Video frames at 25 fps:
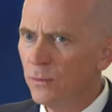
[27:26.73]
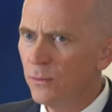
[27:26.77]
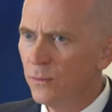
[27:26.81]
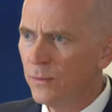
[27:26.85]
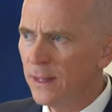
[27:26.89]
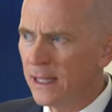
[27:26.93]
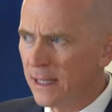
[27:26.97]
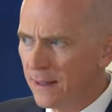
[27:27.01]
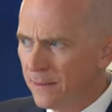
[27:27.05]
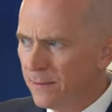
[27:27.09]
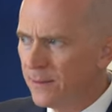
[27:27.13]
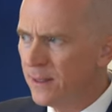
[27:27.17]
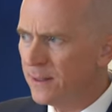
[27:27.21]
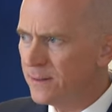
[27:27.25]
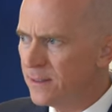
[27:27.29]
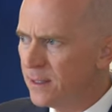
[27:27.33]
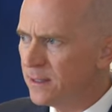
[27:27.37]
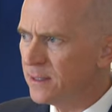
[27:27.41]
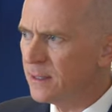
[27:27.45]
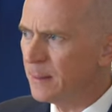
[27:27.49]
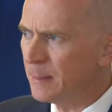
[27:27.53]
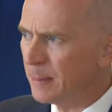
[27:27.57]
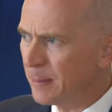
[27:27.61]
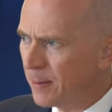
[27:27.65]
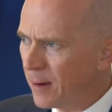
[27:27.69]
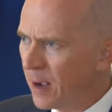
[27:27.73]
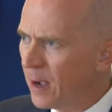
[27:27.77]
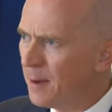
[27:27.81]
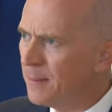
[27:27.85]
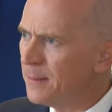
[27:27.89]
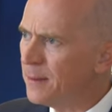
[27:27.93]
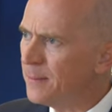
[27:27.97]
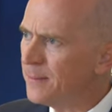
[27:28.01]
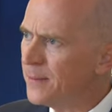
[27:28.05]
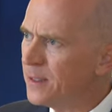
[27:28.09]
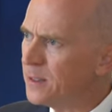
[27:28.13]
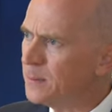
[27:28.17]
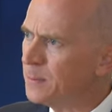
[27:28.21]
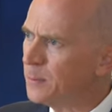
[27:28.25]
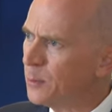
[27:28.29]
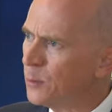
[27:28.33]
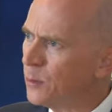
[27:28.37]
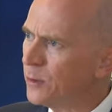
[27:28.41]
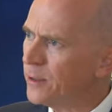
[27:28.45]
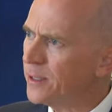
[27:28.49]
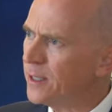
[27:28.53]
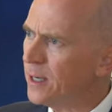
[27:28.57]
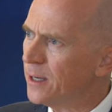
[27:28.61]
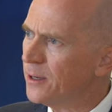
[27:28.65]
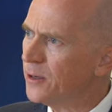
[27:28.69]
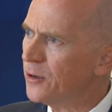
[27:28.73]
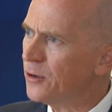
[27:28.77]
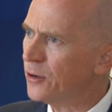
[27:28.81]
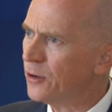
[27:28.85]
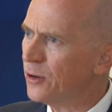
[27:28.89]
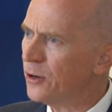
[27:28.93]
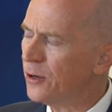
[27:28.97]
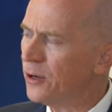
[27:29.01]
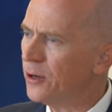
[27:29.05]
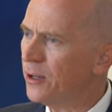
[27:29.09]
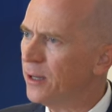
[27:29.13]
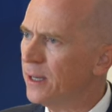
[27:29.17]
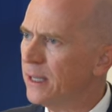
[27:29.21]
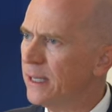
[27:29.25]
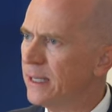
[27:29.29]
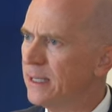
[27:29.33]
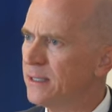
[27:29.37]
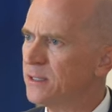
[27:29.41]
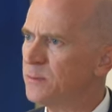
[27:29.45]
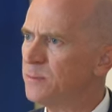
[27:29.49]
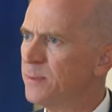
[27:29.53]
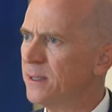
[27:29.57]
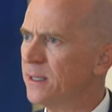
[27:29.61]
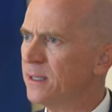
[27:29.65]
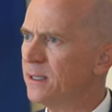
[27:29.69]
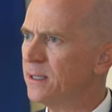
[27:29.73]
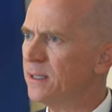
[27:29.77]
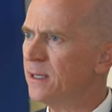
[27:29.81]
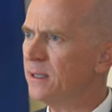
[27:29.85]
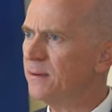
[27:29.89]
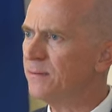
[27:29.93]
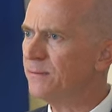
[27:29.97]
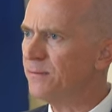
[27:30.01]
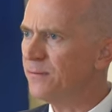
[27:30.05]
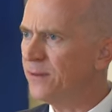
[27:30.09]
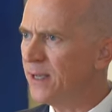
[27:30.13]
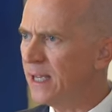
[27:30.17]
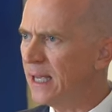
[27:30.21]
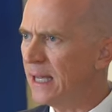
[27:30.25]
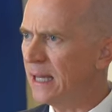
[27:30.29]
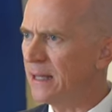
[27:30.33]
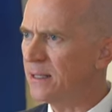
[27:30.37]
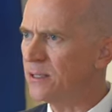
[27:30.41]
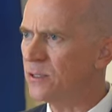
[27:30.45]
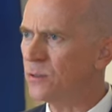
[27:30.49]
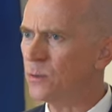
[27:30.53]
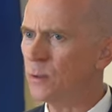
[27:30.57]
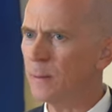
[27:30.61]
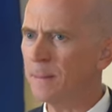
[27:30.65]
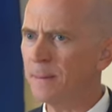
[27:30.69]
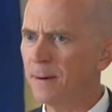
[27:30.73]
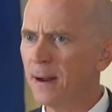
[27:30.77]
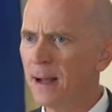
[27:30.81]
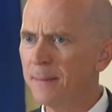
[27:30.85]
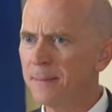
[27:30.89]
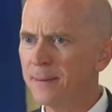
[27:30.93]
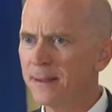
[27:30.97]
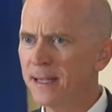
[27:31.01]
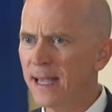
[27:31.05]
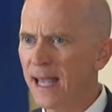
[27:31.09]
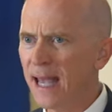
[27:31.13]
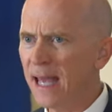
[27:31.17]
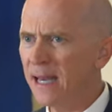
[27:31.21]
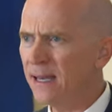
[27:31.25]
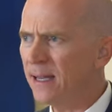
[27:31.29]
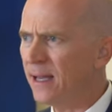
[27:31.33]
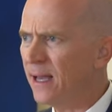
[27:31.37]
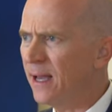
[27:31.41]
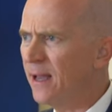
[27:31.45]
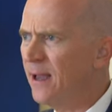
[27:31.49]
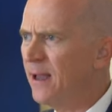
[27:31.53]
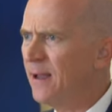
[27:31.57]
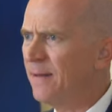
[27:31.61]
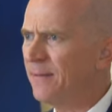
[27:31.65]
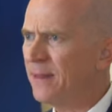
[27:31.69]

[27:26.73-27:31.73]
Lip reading: this is a problem. This poor young girl has been convinced through propaganda